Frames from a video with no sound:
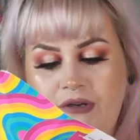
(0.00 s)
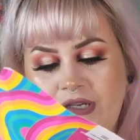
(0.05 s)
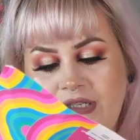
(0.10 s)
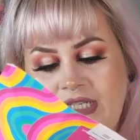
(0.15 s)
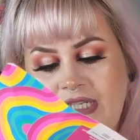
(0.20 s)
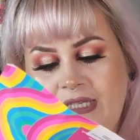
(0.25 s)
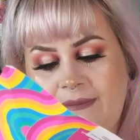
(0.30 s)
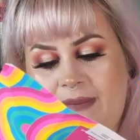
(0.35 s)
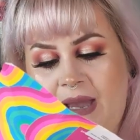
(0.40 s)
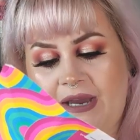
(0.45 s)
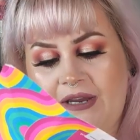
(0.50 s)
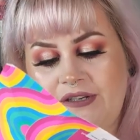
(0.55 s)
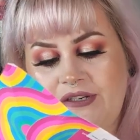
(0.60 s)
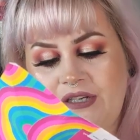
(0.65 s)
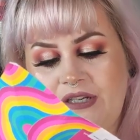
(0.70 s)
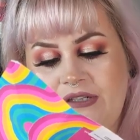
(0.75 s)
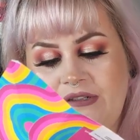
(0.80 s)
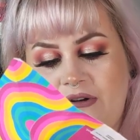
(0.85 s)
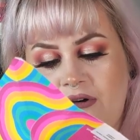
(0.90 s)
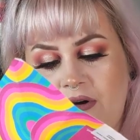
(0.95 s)
Reusing the
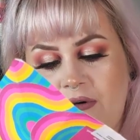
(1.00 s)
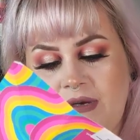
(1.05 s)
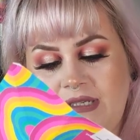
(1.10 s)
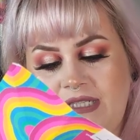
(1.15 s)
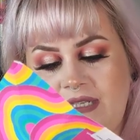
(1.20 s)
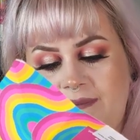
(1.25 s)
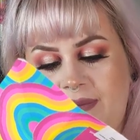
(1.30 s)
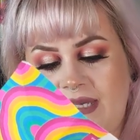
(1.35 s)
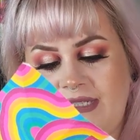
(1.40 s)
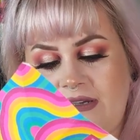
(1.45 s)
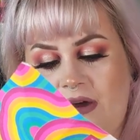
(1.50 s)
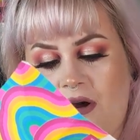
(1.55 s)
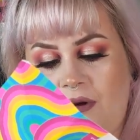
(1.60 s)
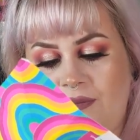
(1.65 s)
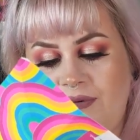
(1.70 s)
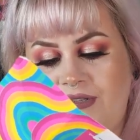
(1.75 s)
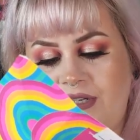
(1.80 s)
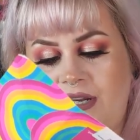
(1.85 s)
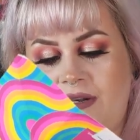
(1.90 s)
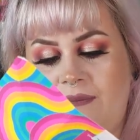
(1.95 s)
packaging is always the best
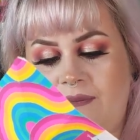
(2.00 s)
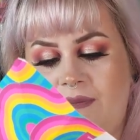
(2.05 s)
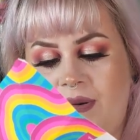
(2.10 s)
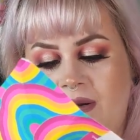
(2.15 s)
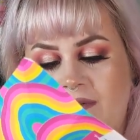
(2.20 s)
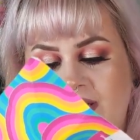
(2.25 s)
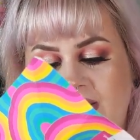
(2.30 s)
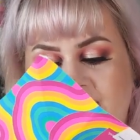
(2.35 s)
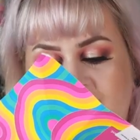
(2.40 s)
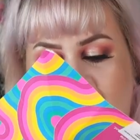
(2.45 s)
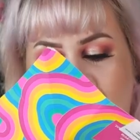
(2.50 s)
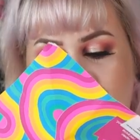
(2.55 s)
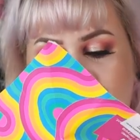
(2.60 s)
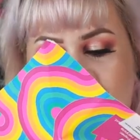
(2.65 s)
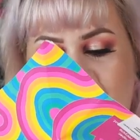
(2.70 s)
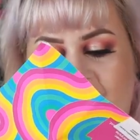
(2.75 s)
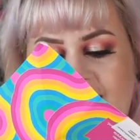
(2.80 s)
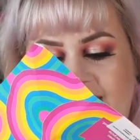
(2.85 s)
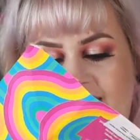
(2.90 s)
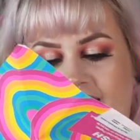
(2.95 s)
option, but
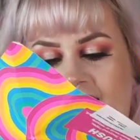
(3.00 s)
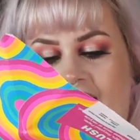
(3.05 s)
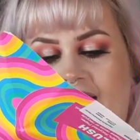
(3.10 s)
recycling is the